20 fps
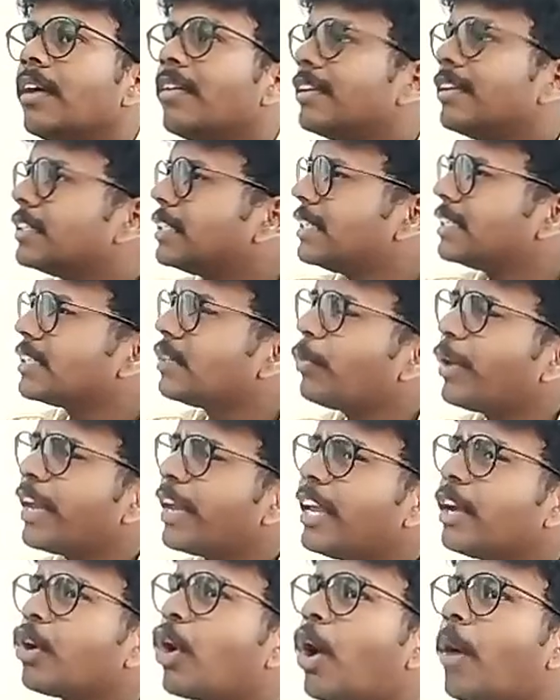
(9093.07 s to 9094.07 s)
These are very
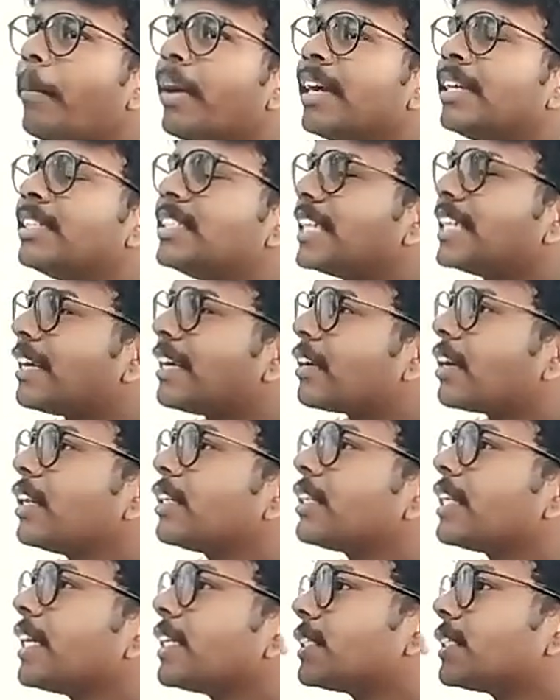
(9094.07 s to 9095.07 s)
common general
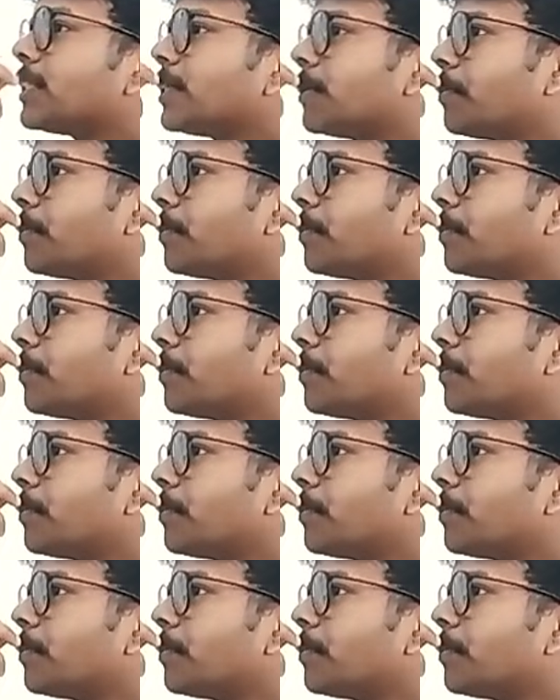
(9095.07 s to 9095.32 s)
things.